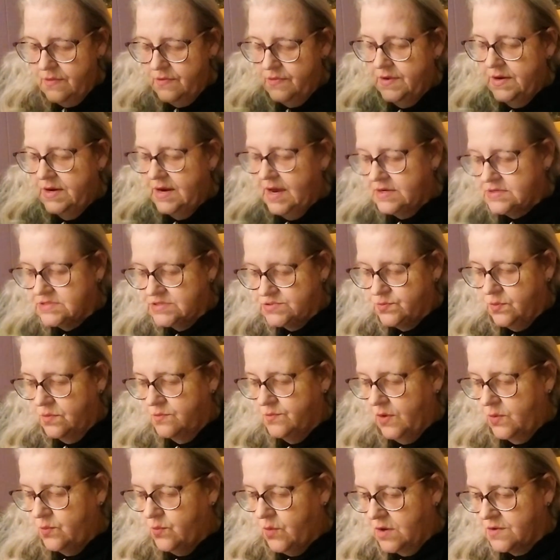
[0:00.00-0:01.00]
The next
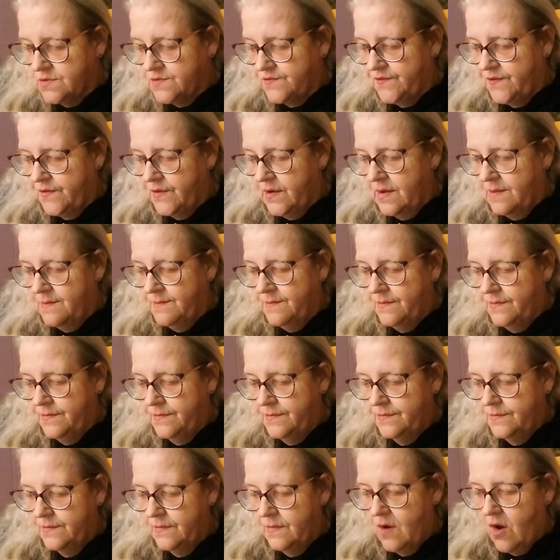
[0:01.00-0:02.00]
one we worked
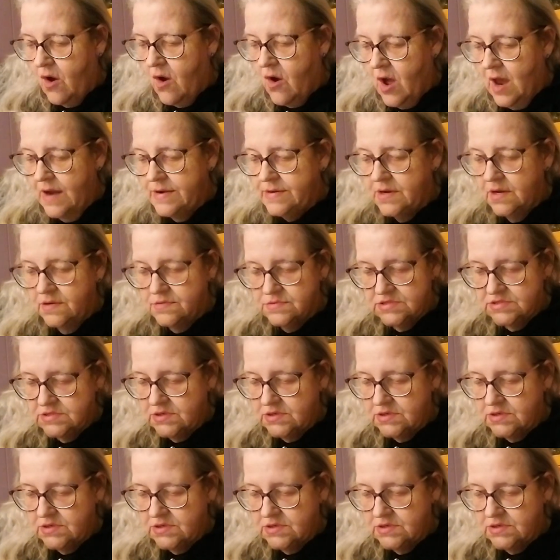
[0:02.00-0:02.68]
on